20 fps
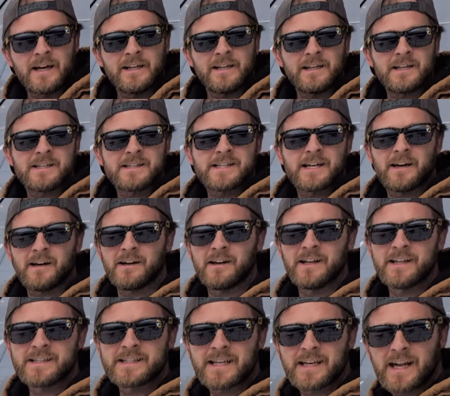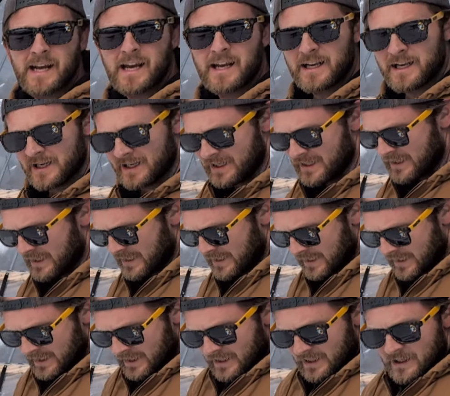You can tell today
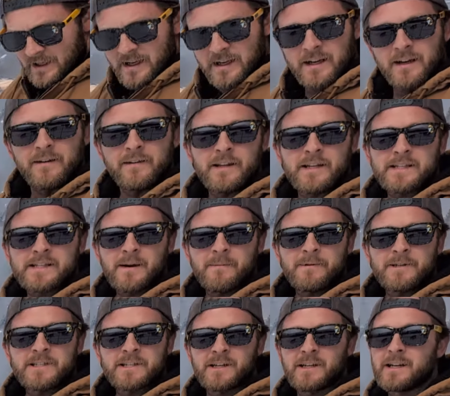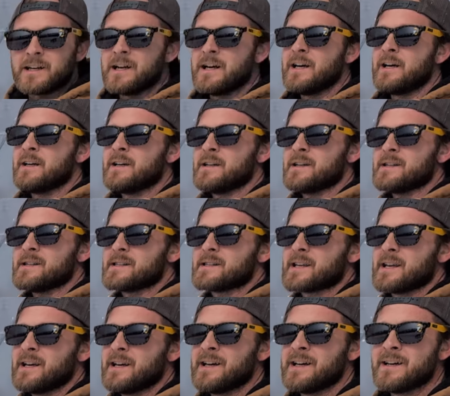the temperature
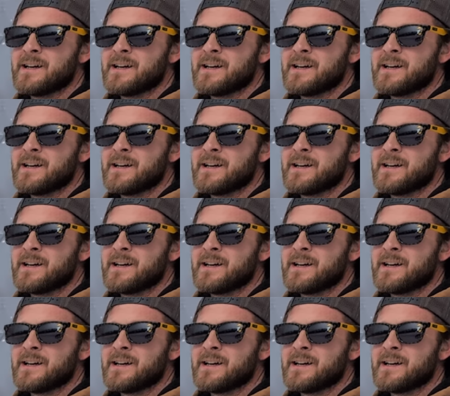is,